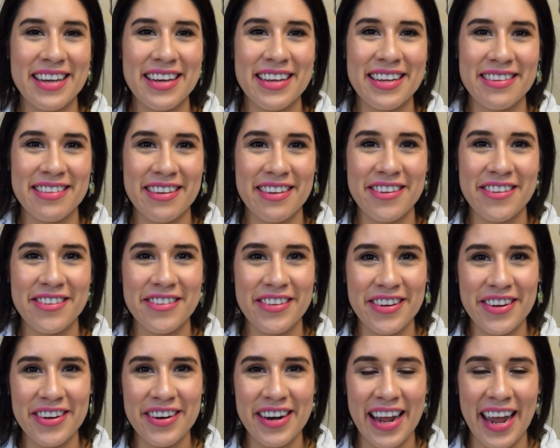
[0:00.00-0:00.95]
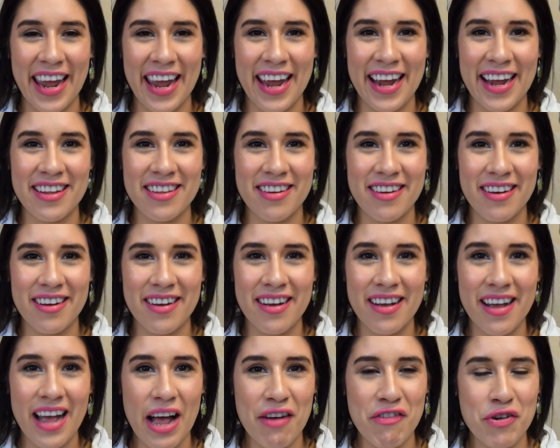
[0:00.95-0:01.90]
See you soon and
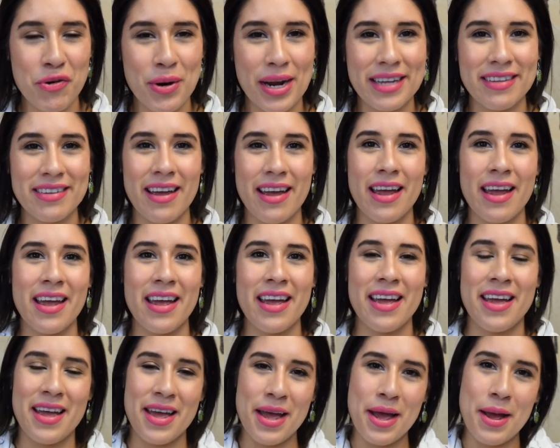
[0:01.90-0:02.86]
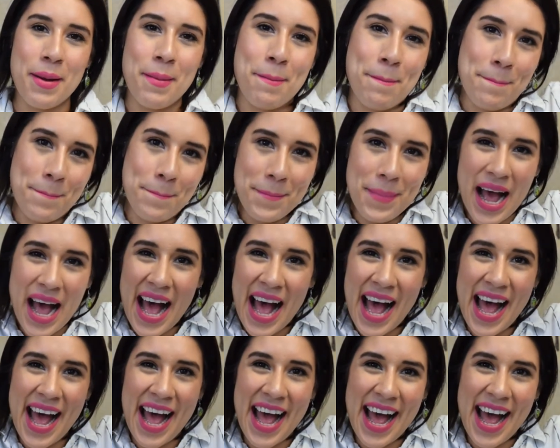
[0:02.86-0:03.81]
have a great day. Bye.